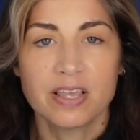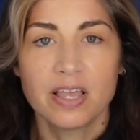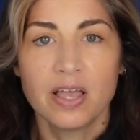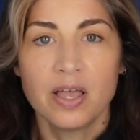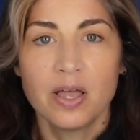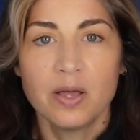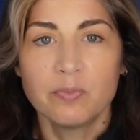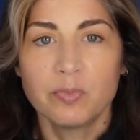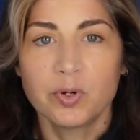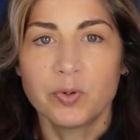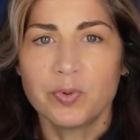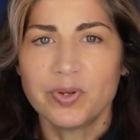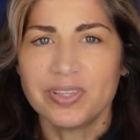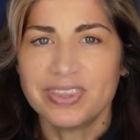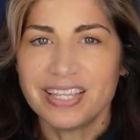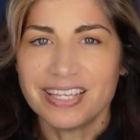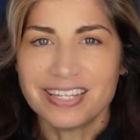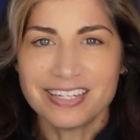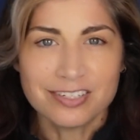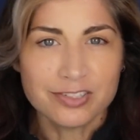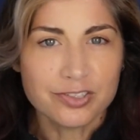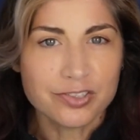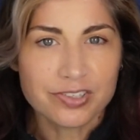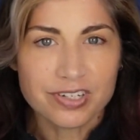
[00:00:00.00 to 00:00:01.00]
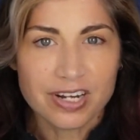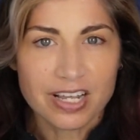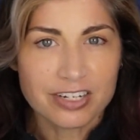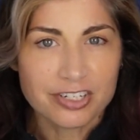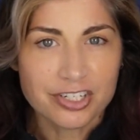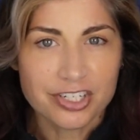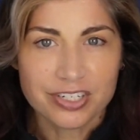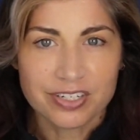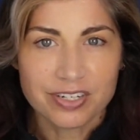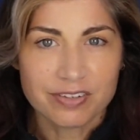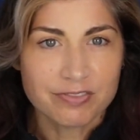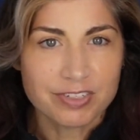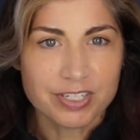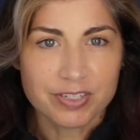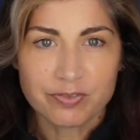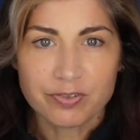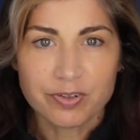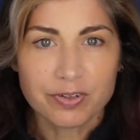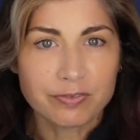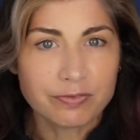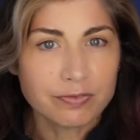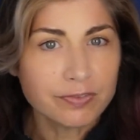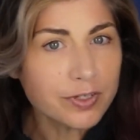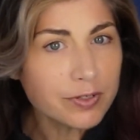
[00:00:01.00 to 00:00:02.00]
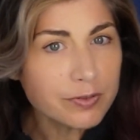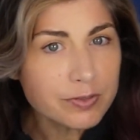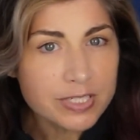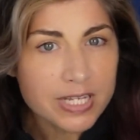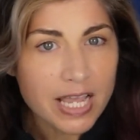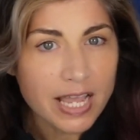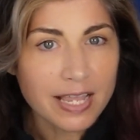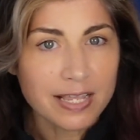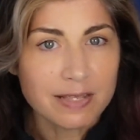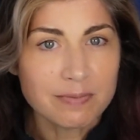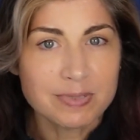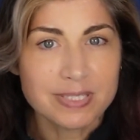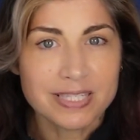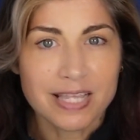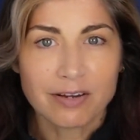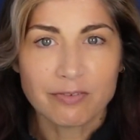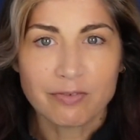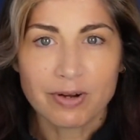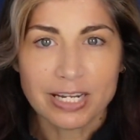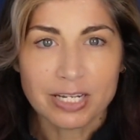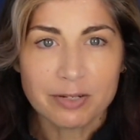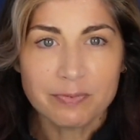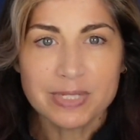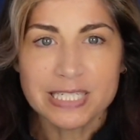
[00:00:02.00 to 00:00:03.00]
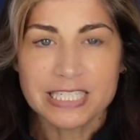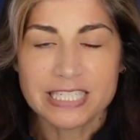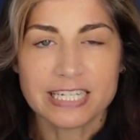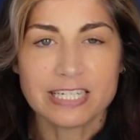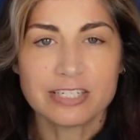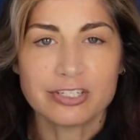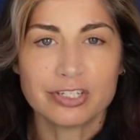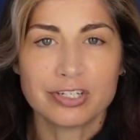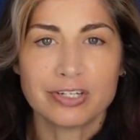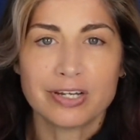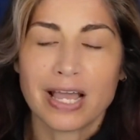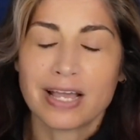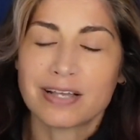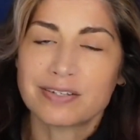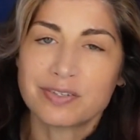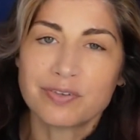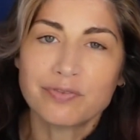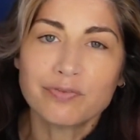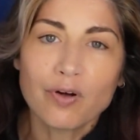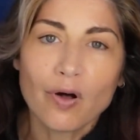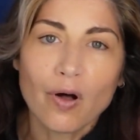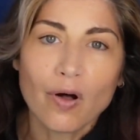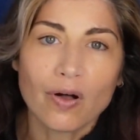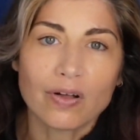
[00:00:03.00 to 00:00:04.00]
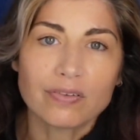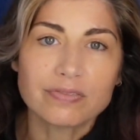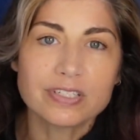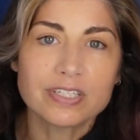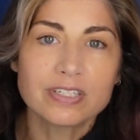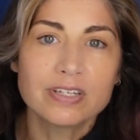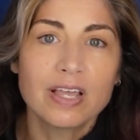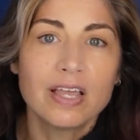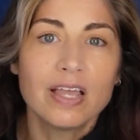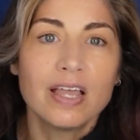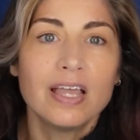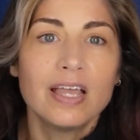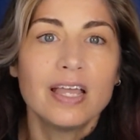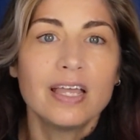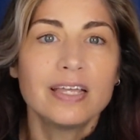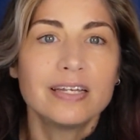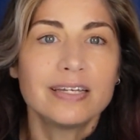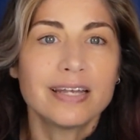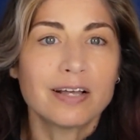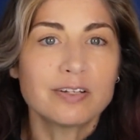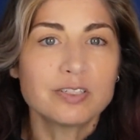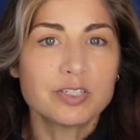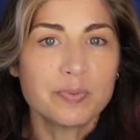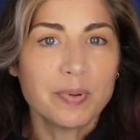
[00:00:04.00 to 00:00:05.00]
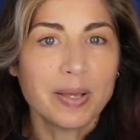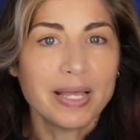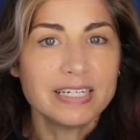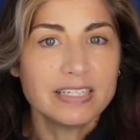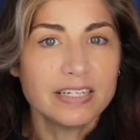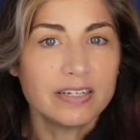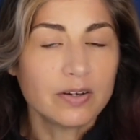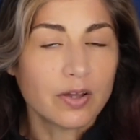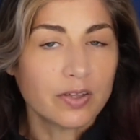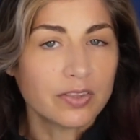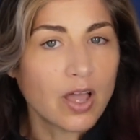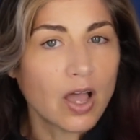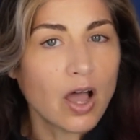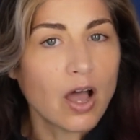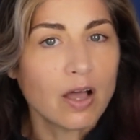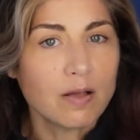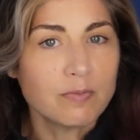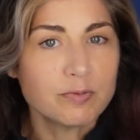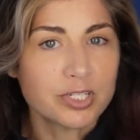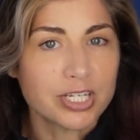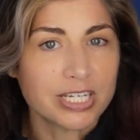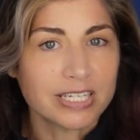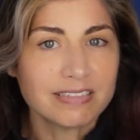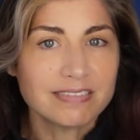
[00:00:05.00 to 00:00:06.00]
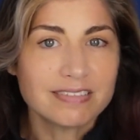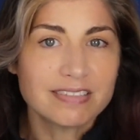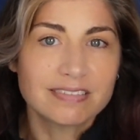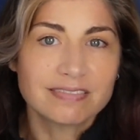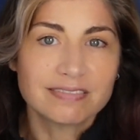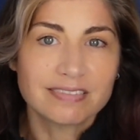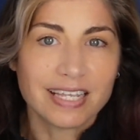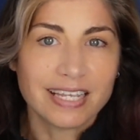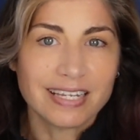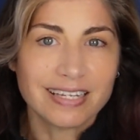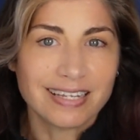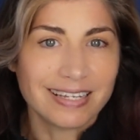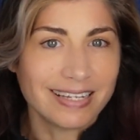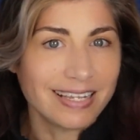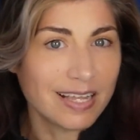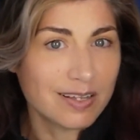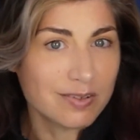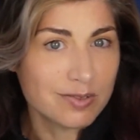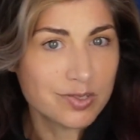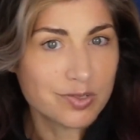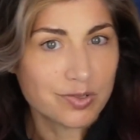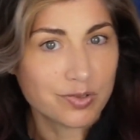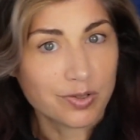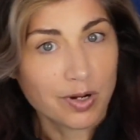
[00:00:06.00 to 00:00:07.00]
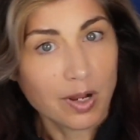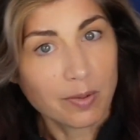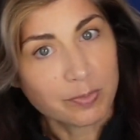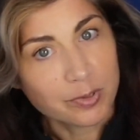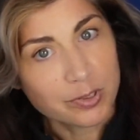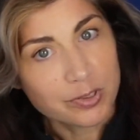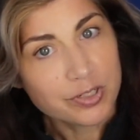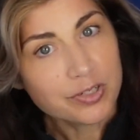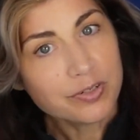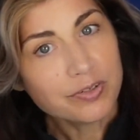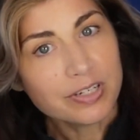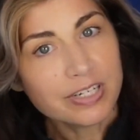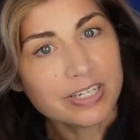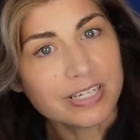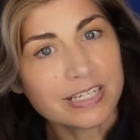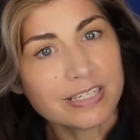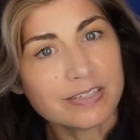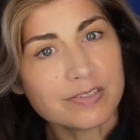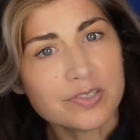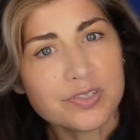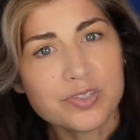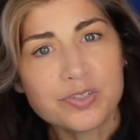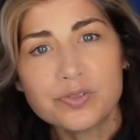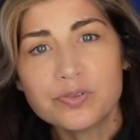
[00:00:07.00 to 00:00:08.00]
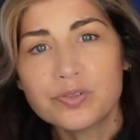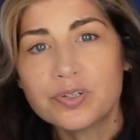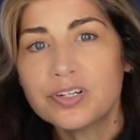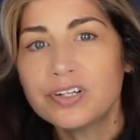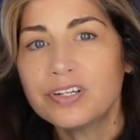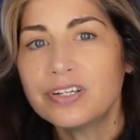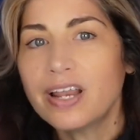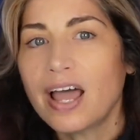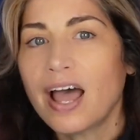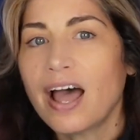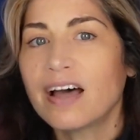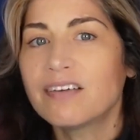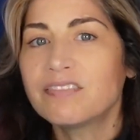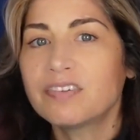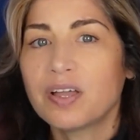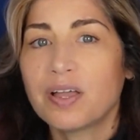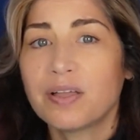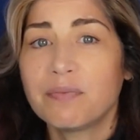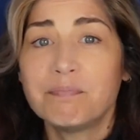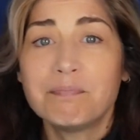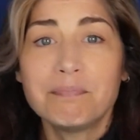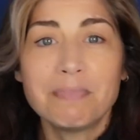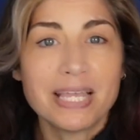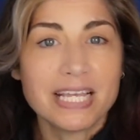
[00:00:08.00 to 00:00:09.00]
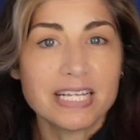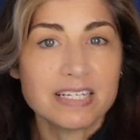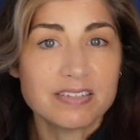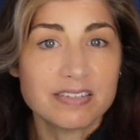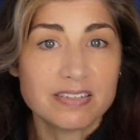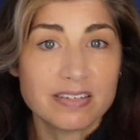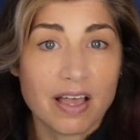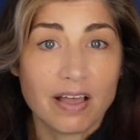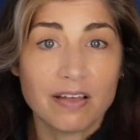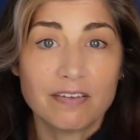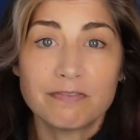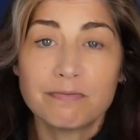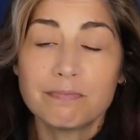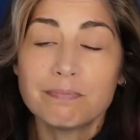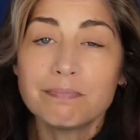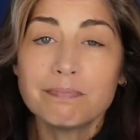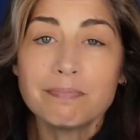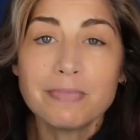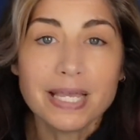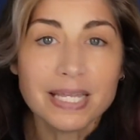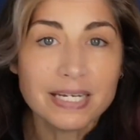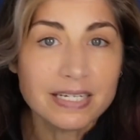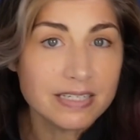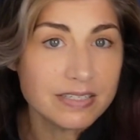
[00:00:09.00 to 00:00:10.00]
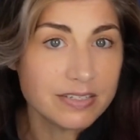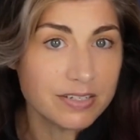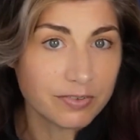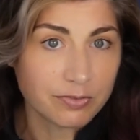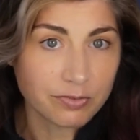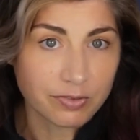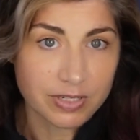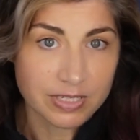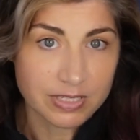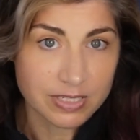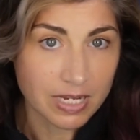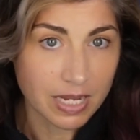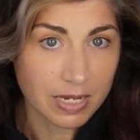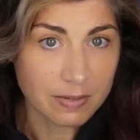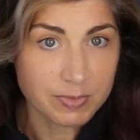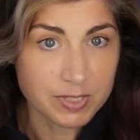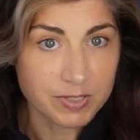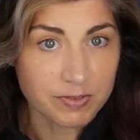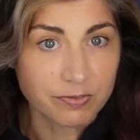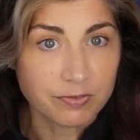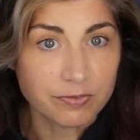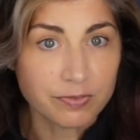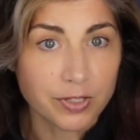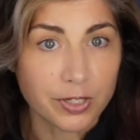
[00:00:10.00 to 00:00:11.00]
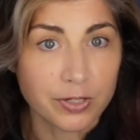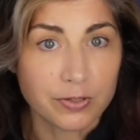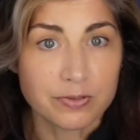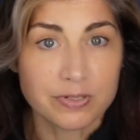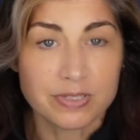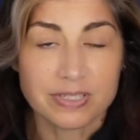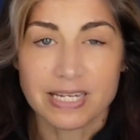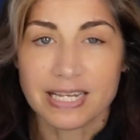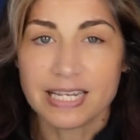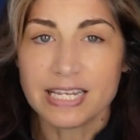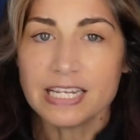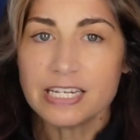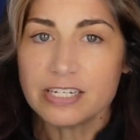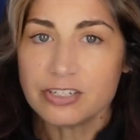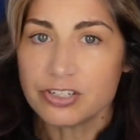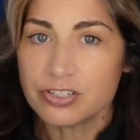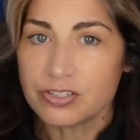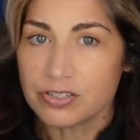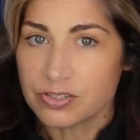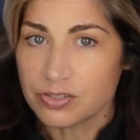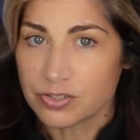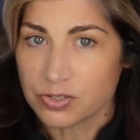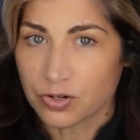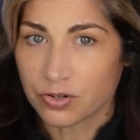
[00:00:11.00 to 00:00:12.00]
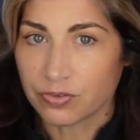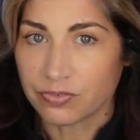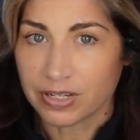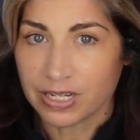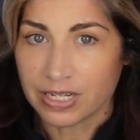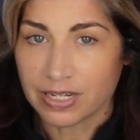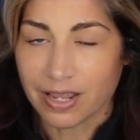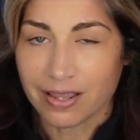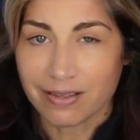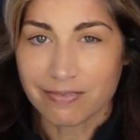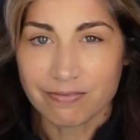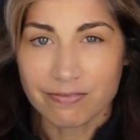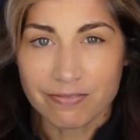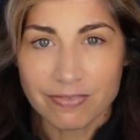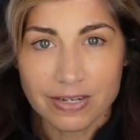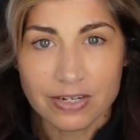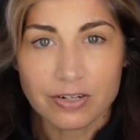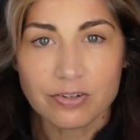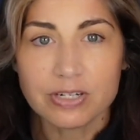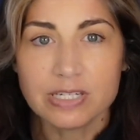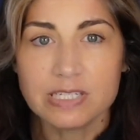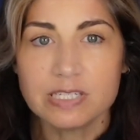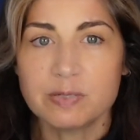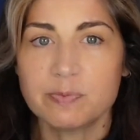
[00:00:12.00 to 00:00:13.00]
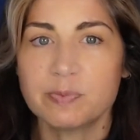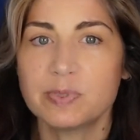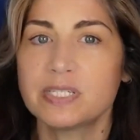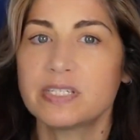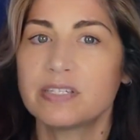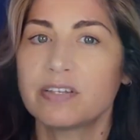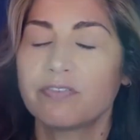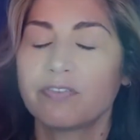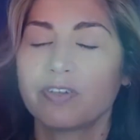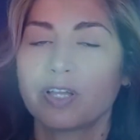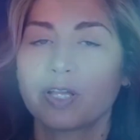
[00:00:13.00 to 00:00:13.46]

but with the introduction of different flow types, that recommendation has evolved. Now, depending on the object, like accounts or opportunities, you could have a mix of many different types of flows, each serving a very specific